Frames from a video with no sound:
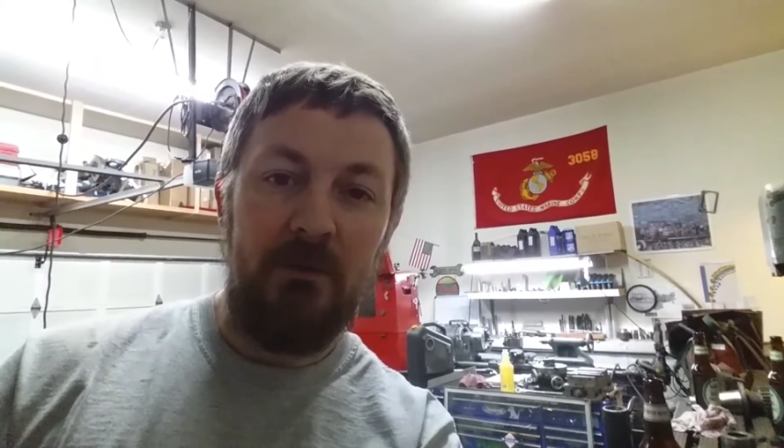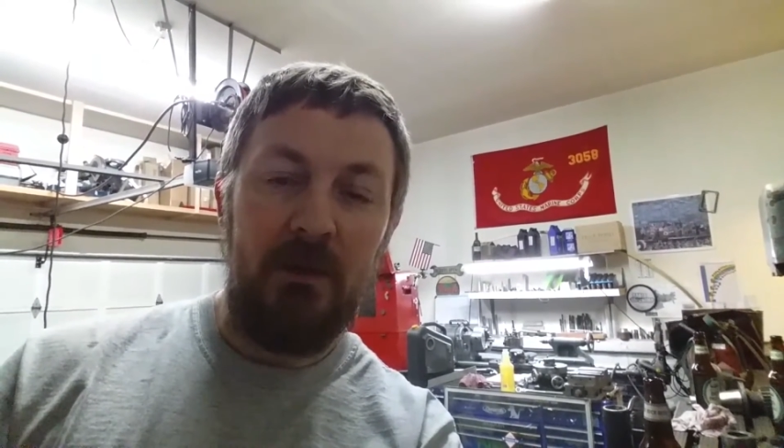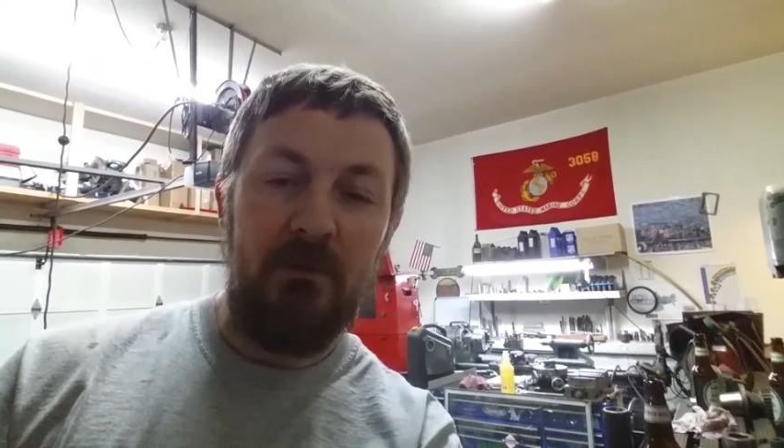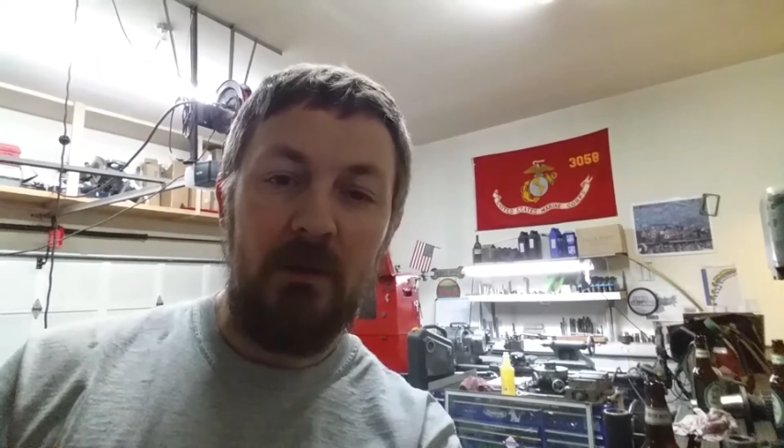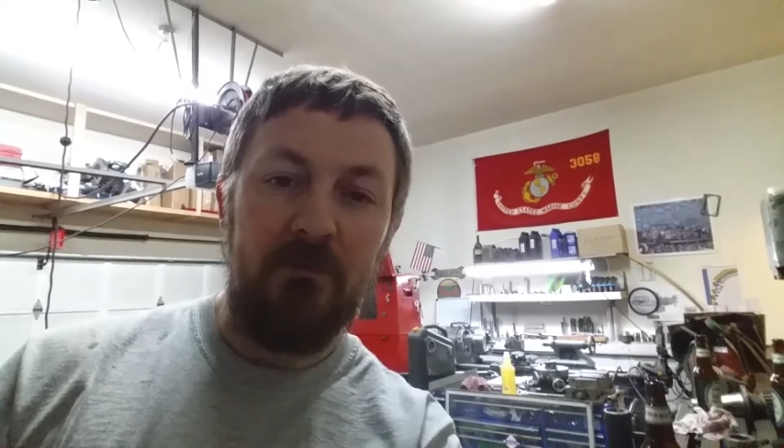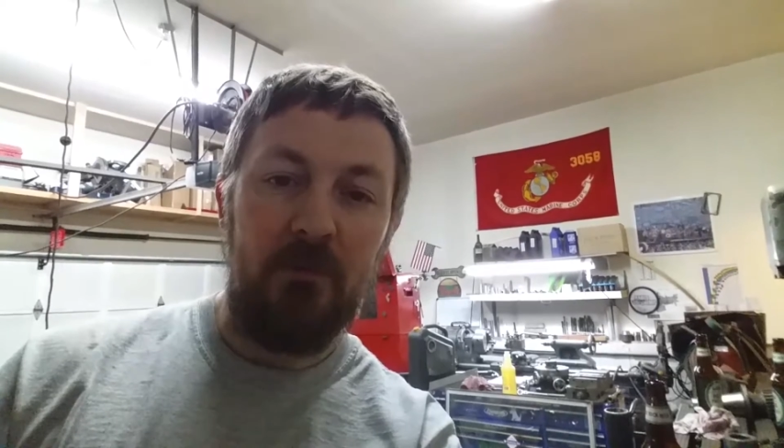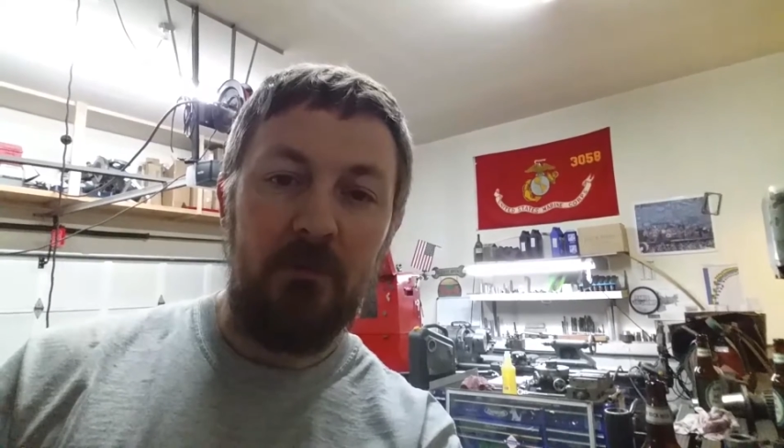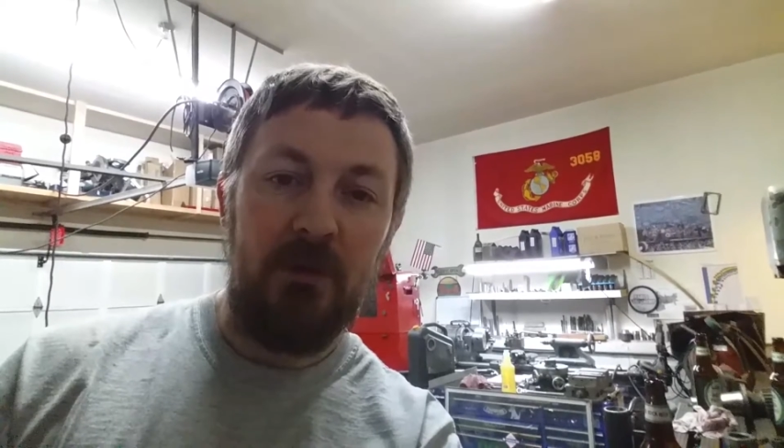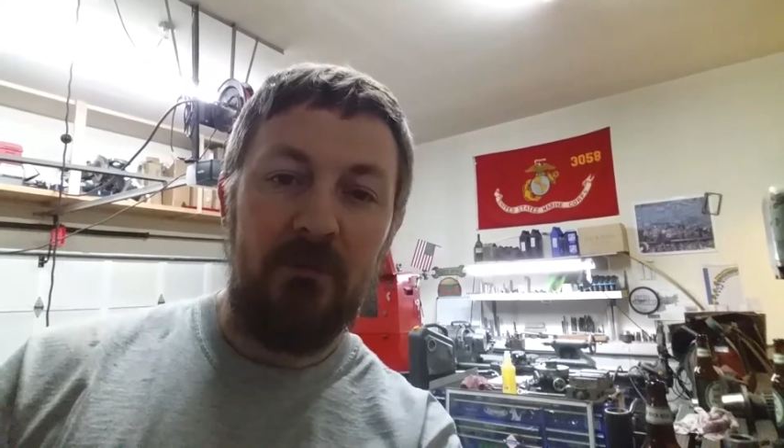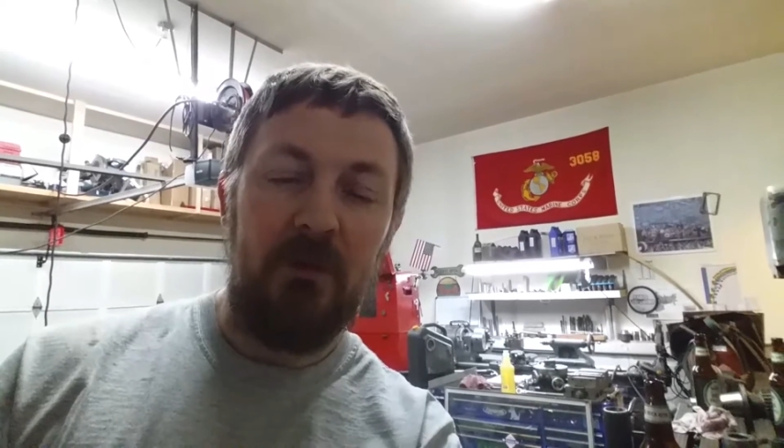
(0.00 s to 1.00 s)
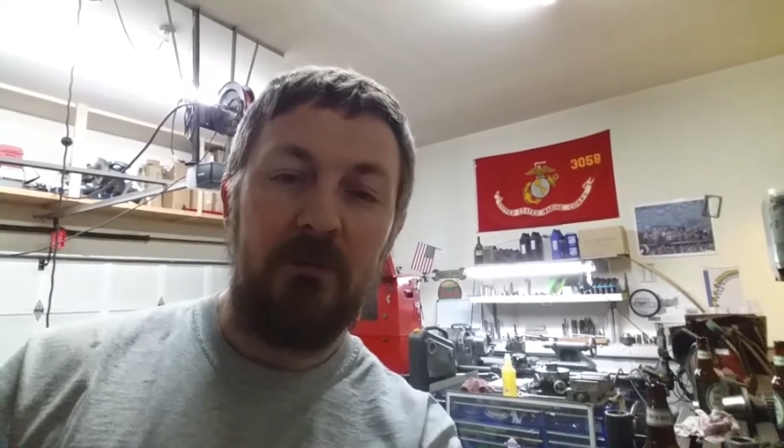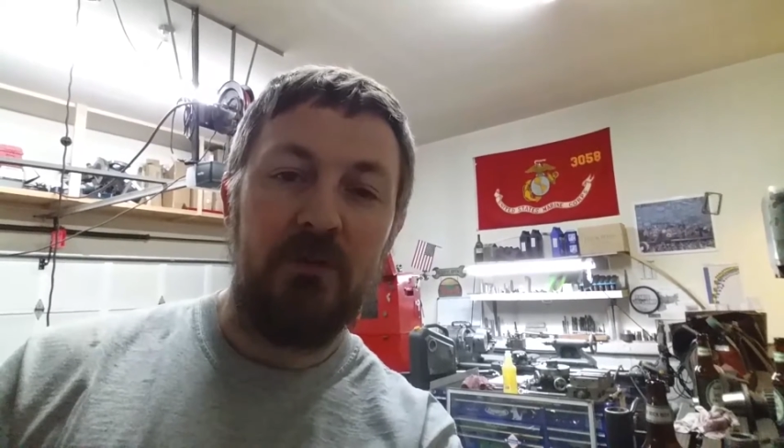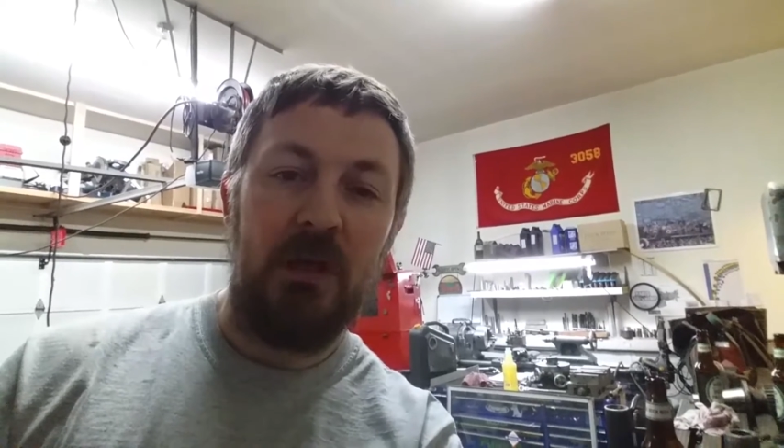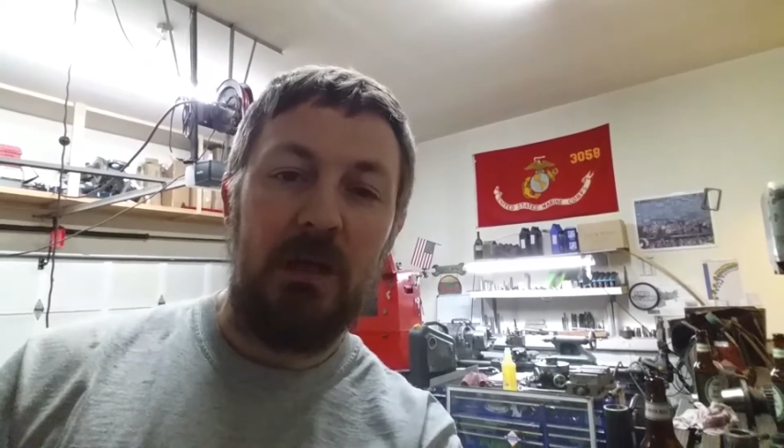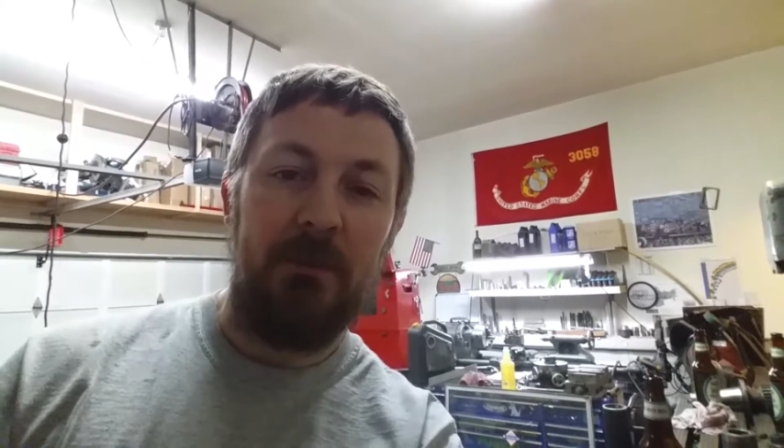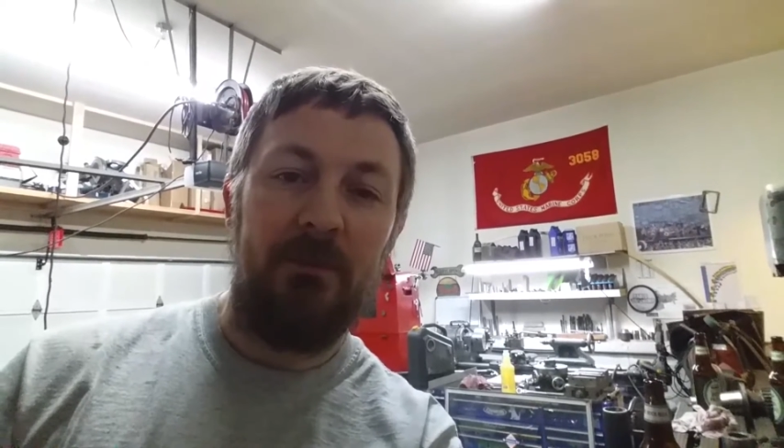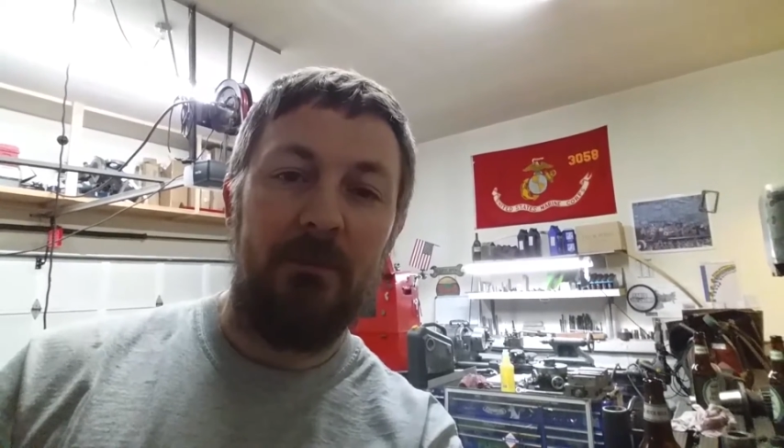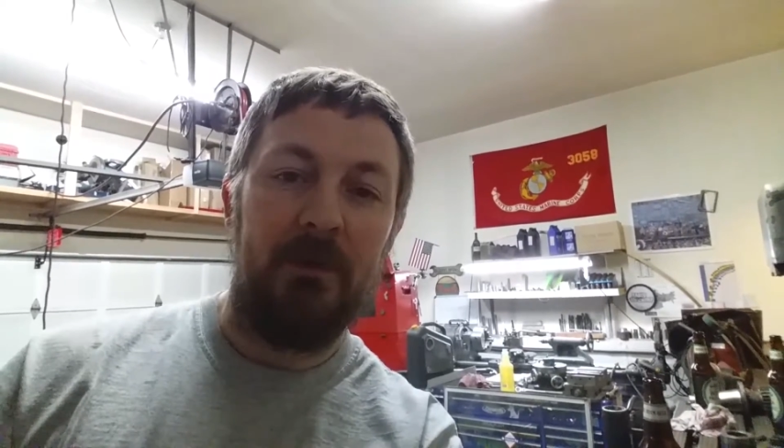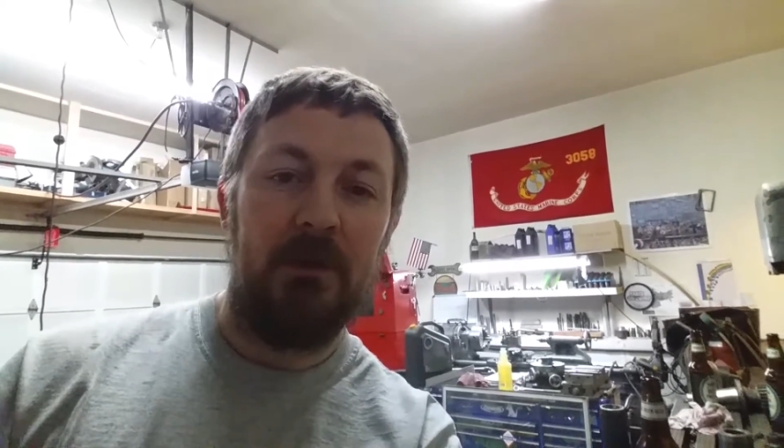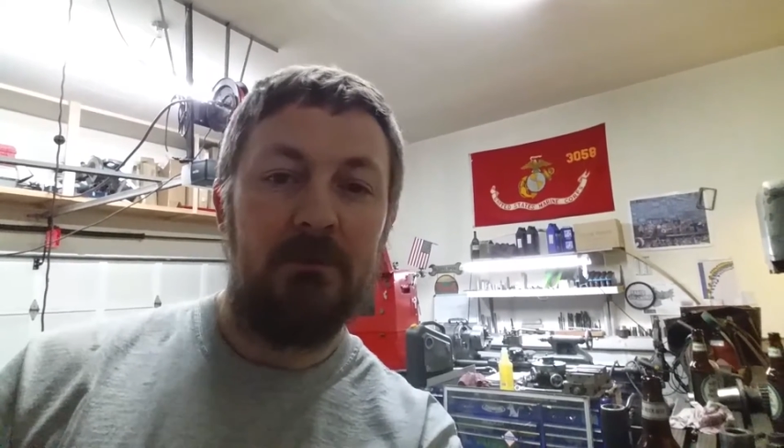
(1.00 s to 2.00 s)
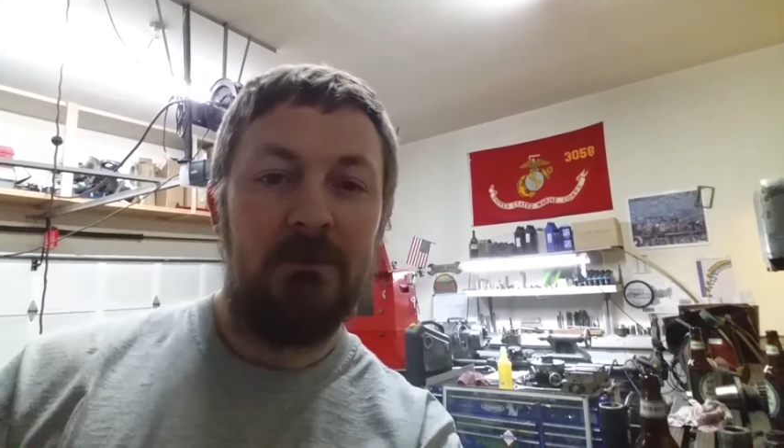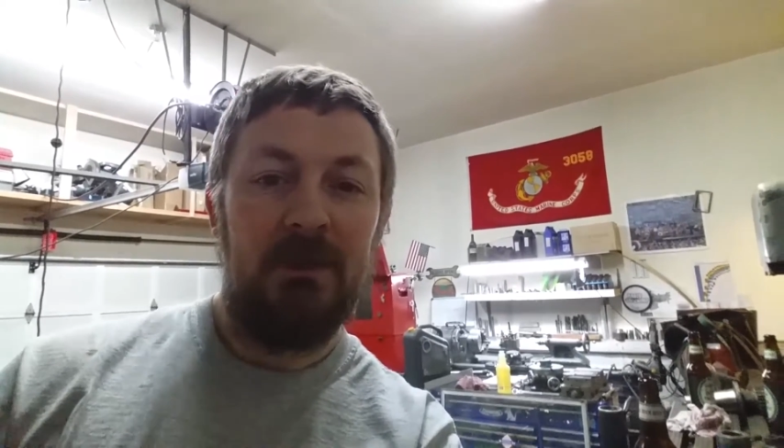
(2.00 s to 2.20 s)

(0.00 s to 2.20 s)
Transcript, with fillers: saved up from previous jobs, but